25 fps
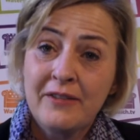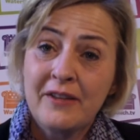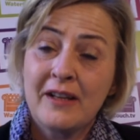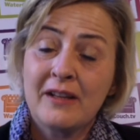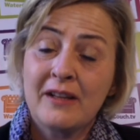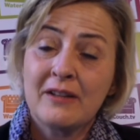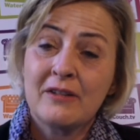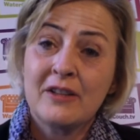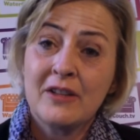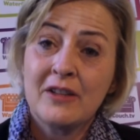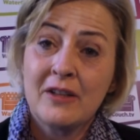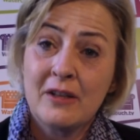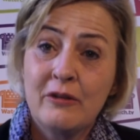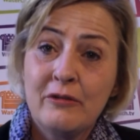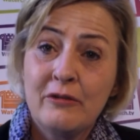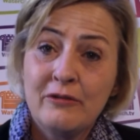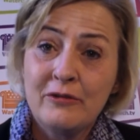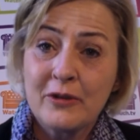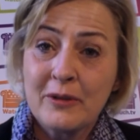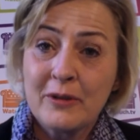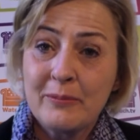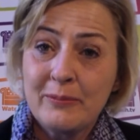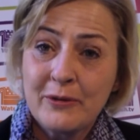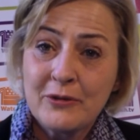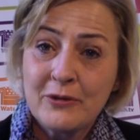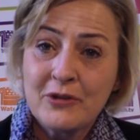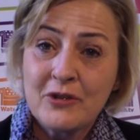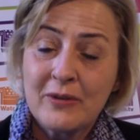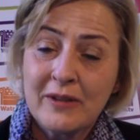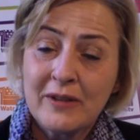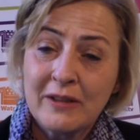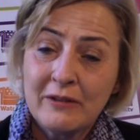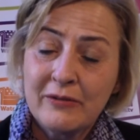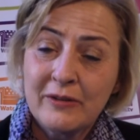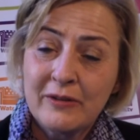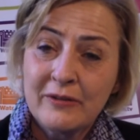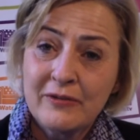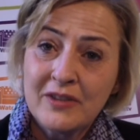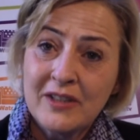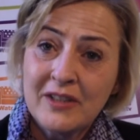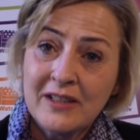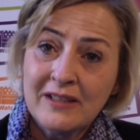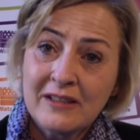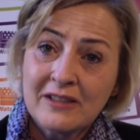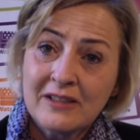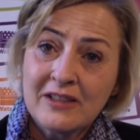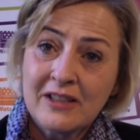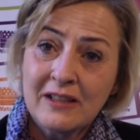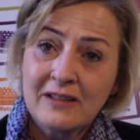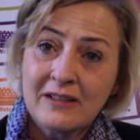that you know for the post
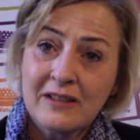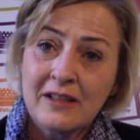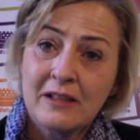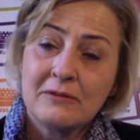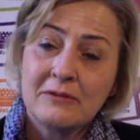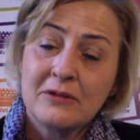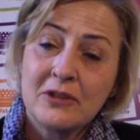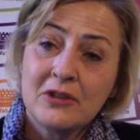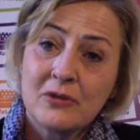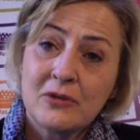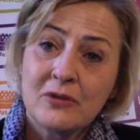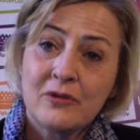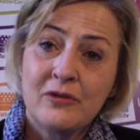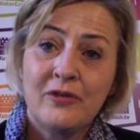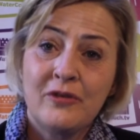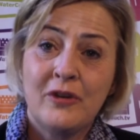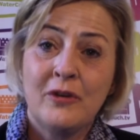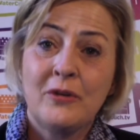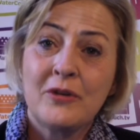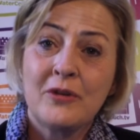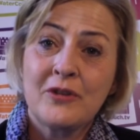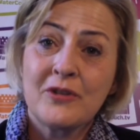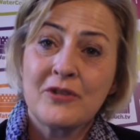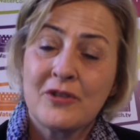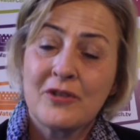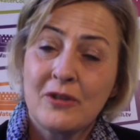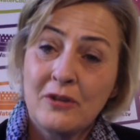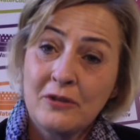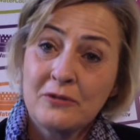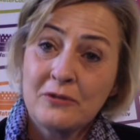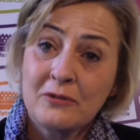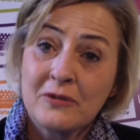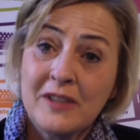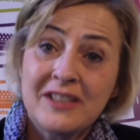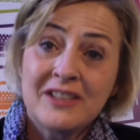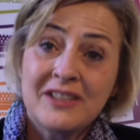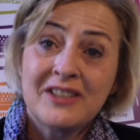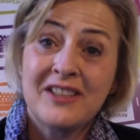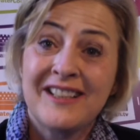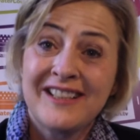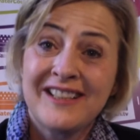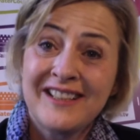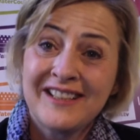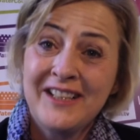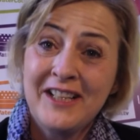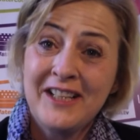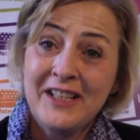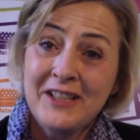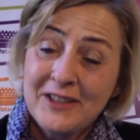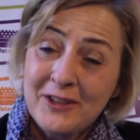2015 agenda we should focus on
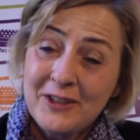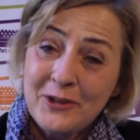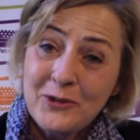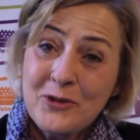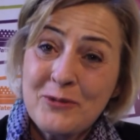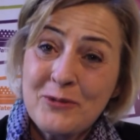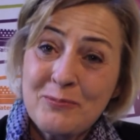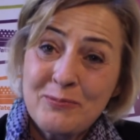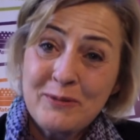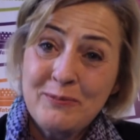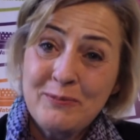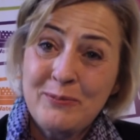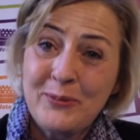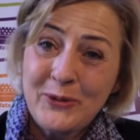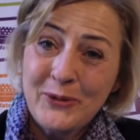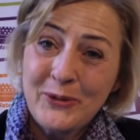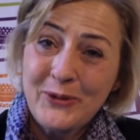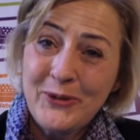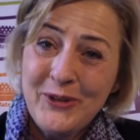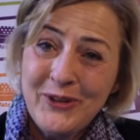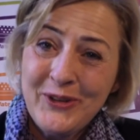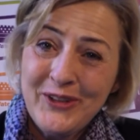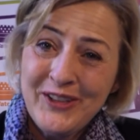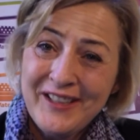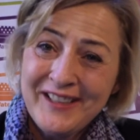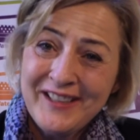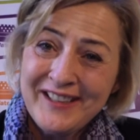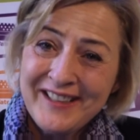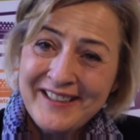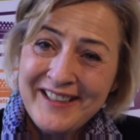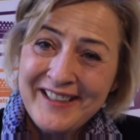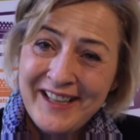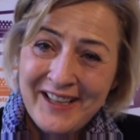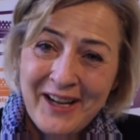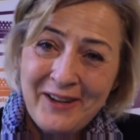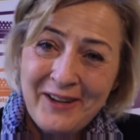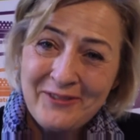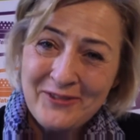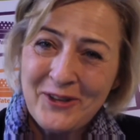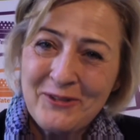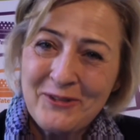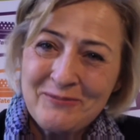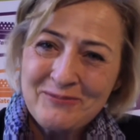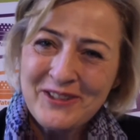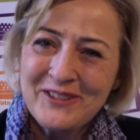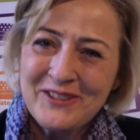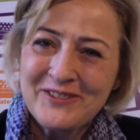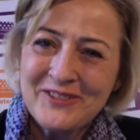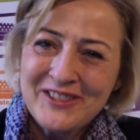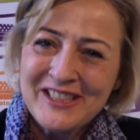reaching those people that have
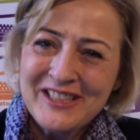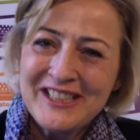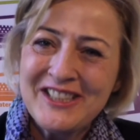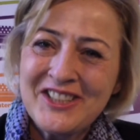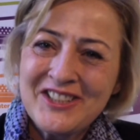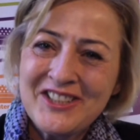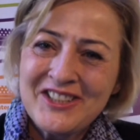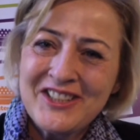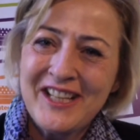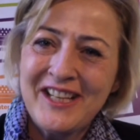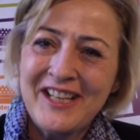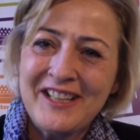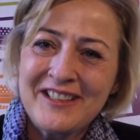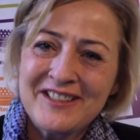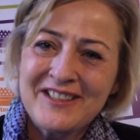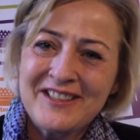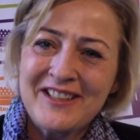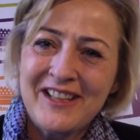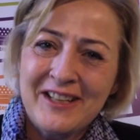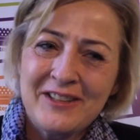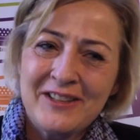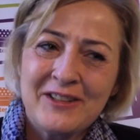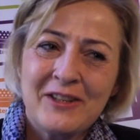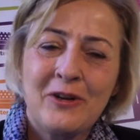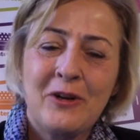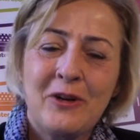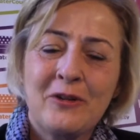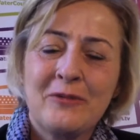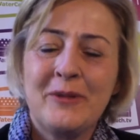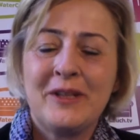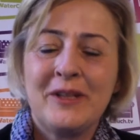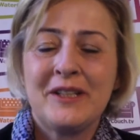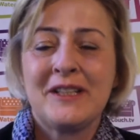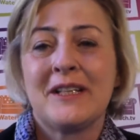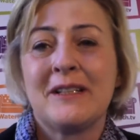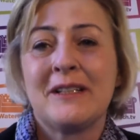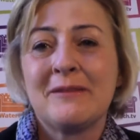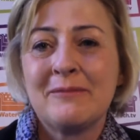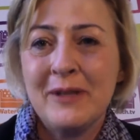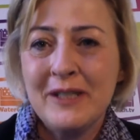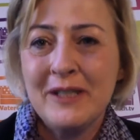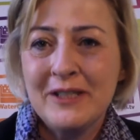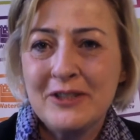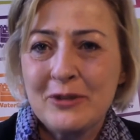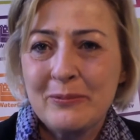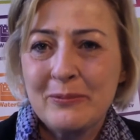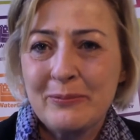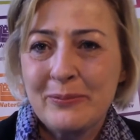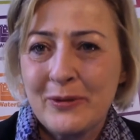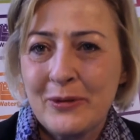not been reached yet and on making
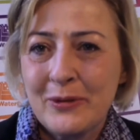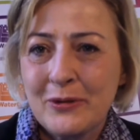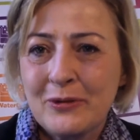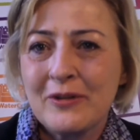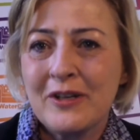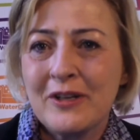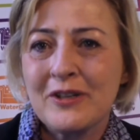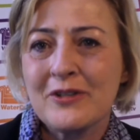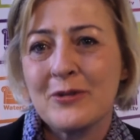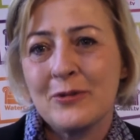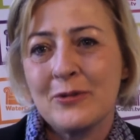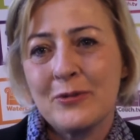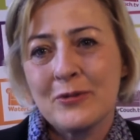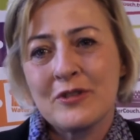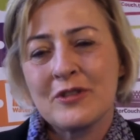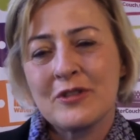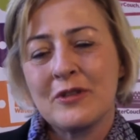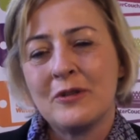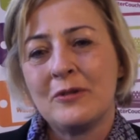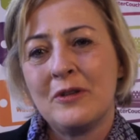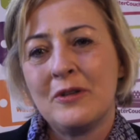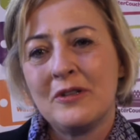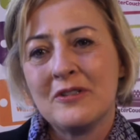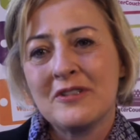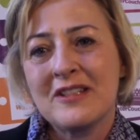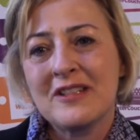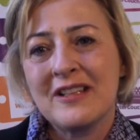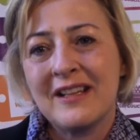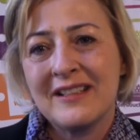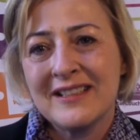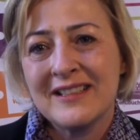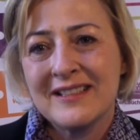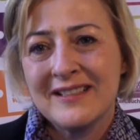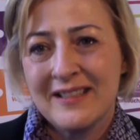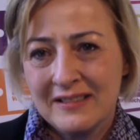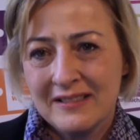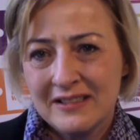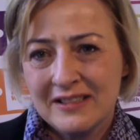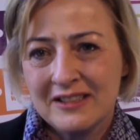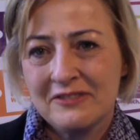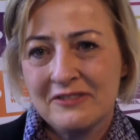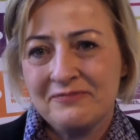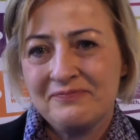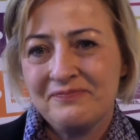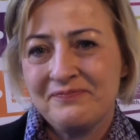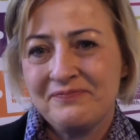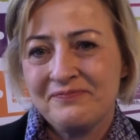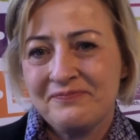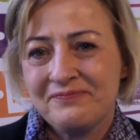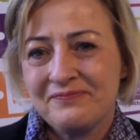major progress also on sanitation.